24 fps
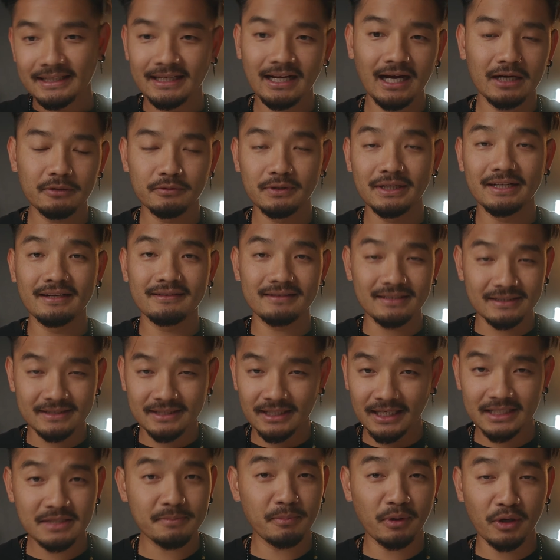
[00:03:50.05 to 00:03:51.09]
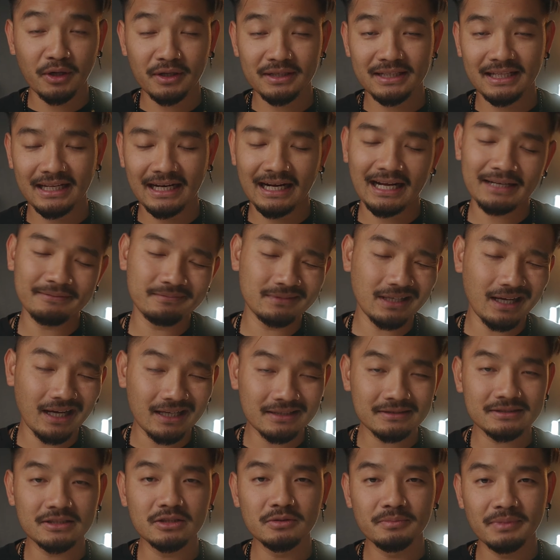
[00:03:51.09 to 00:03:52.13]
They got rid of the touch bar that I'm
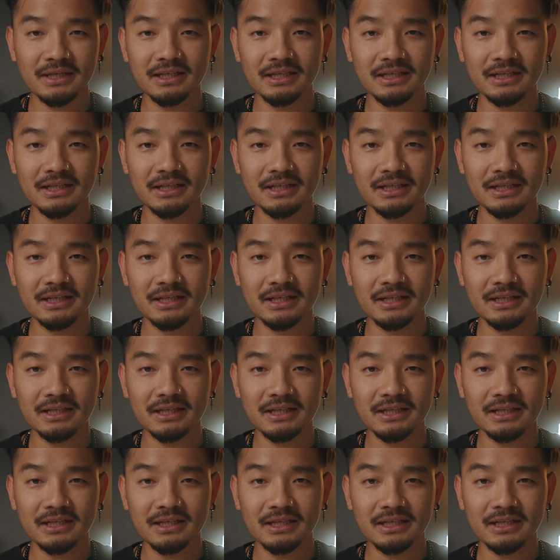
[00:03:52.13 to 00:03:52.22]
not too